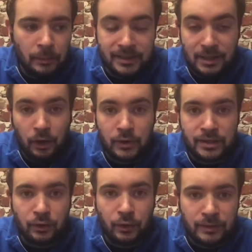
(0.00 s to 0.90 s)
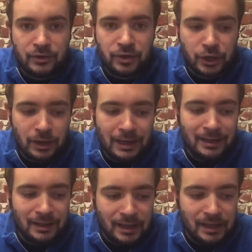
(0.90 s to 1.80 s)
because they want to host on their own infrastructure. I
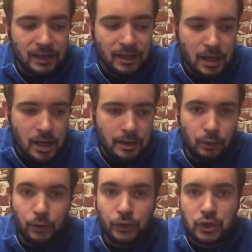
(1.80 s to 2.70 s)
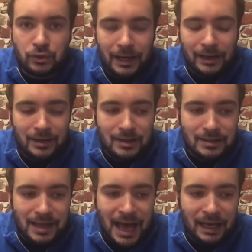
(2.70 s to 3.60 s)
think the real strength
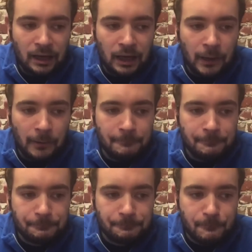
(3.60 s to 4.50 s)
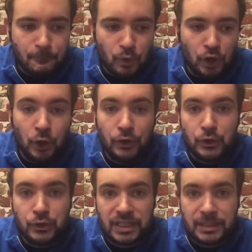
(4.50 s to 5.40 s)
is that the
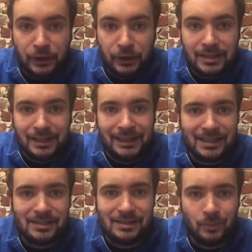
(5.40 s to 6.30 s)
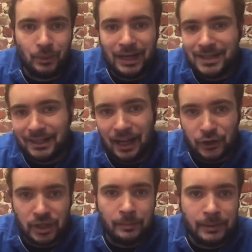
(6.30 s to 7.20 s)
user experience. Like we're not a
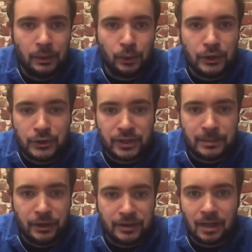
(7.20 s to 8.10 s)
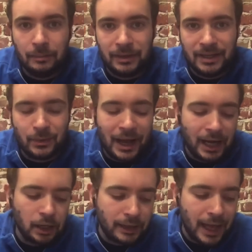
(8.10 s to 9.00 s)
technology company, we're a user experience company is the way I
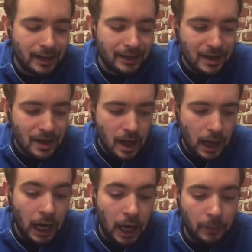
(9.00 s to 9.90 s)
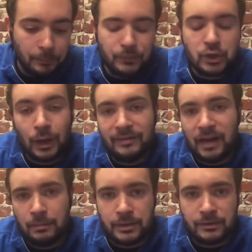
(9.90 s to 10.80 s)
kind of look at it. So we'll have an
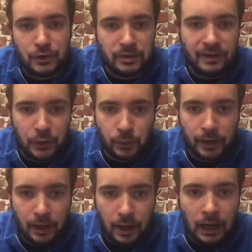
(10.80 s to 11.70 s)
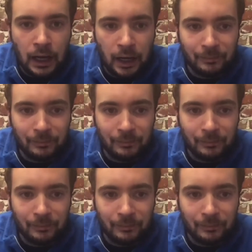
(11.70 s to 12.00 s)
on-premise version eventually,